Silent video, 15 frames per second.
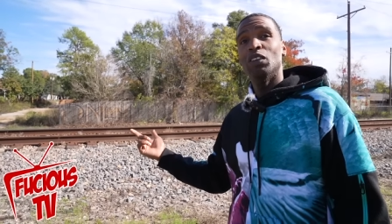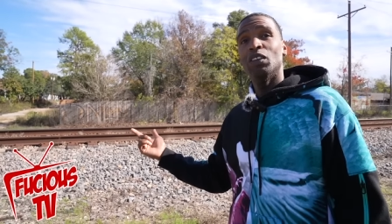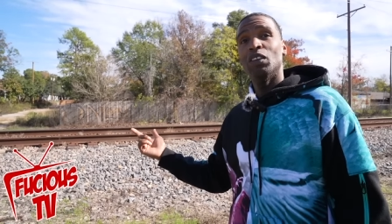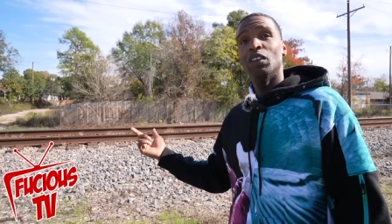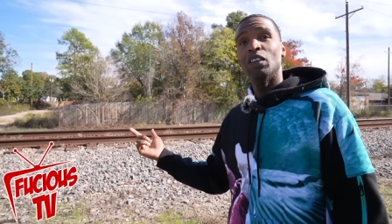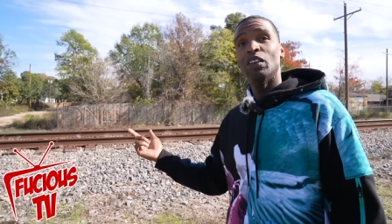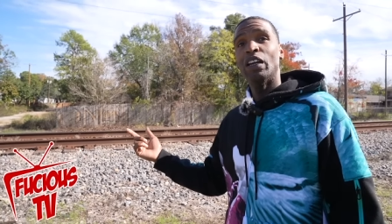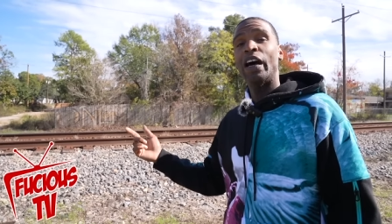
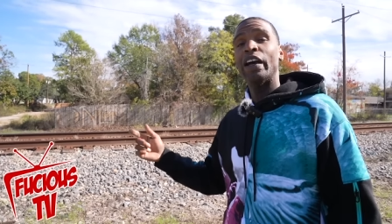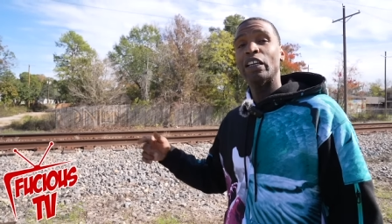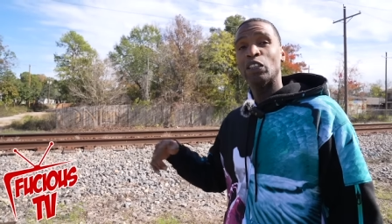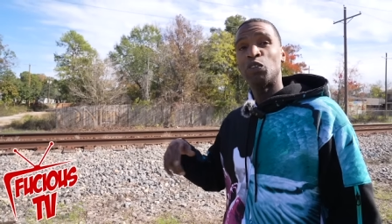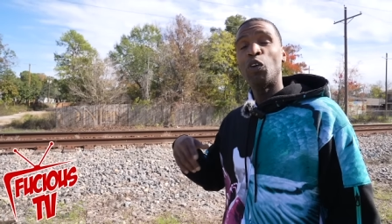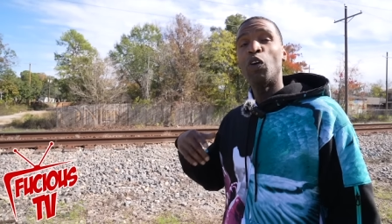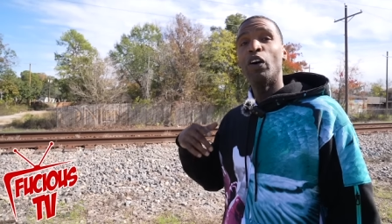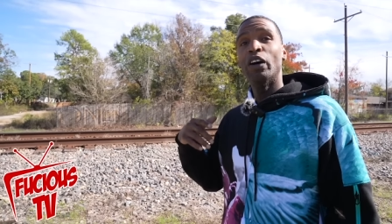Yeah. Like as
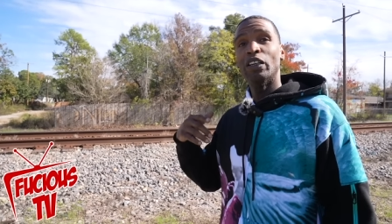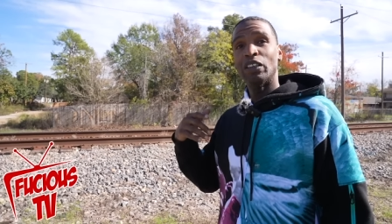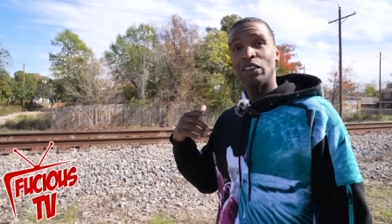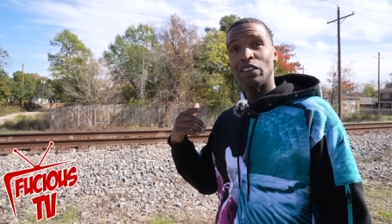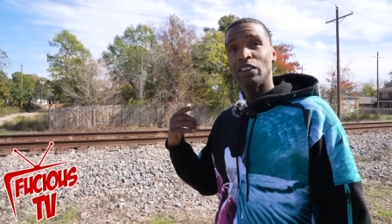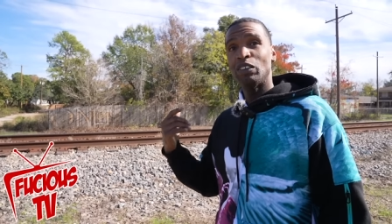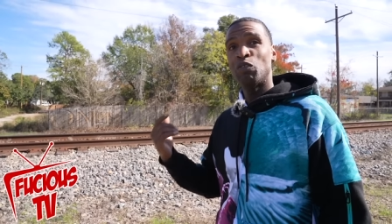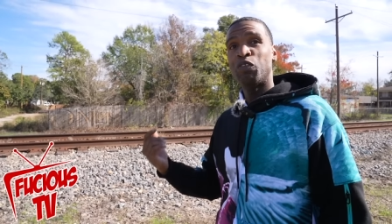far
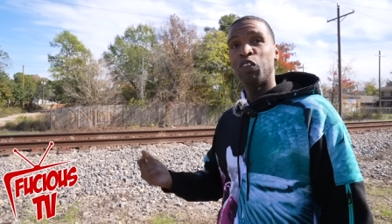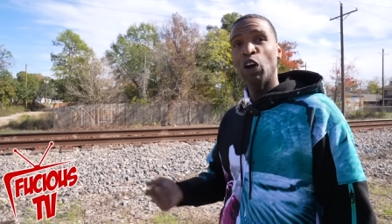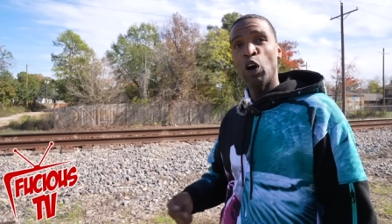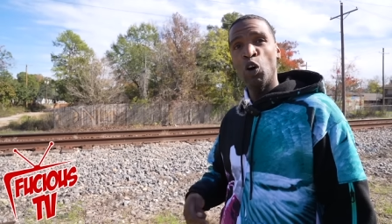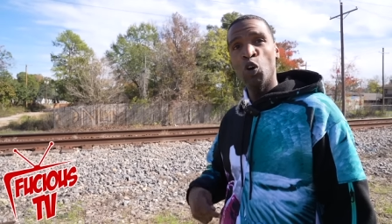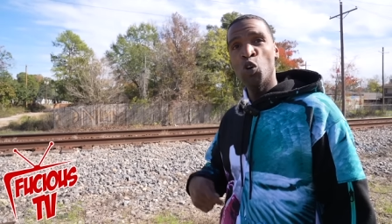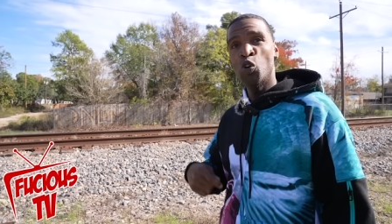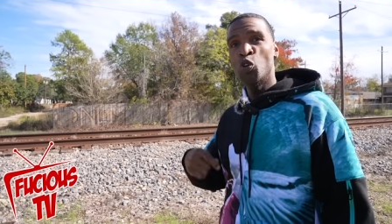as that
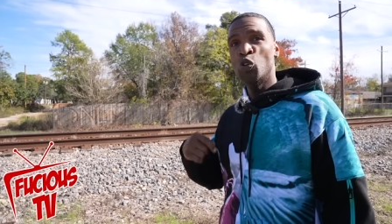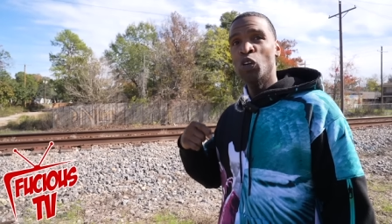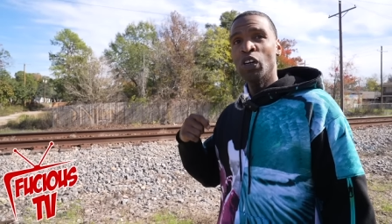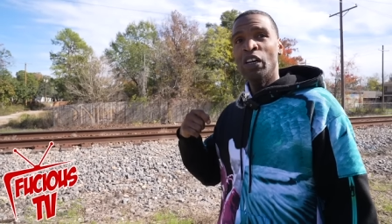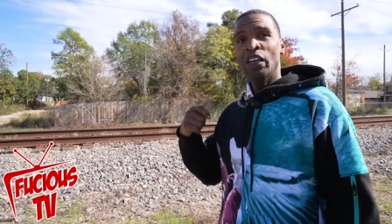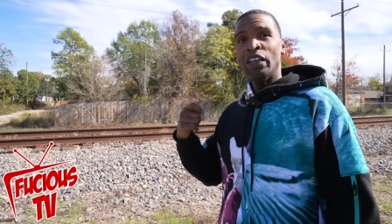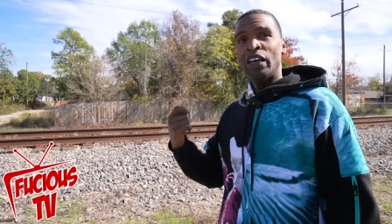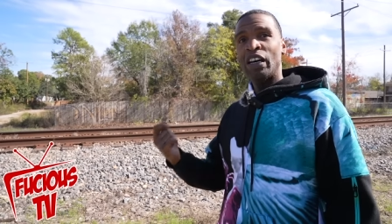flow,
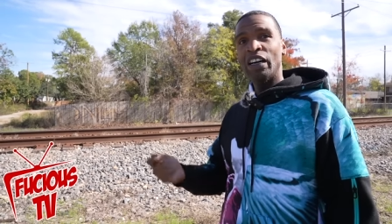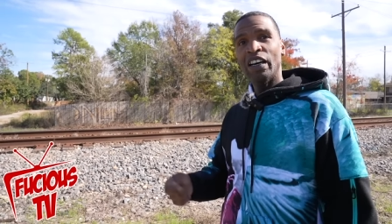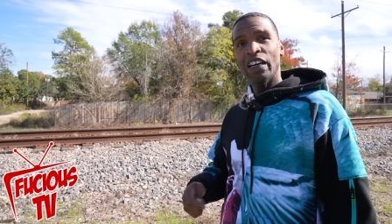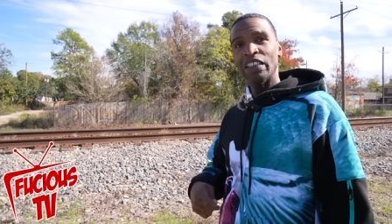girl, girl,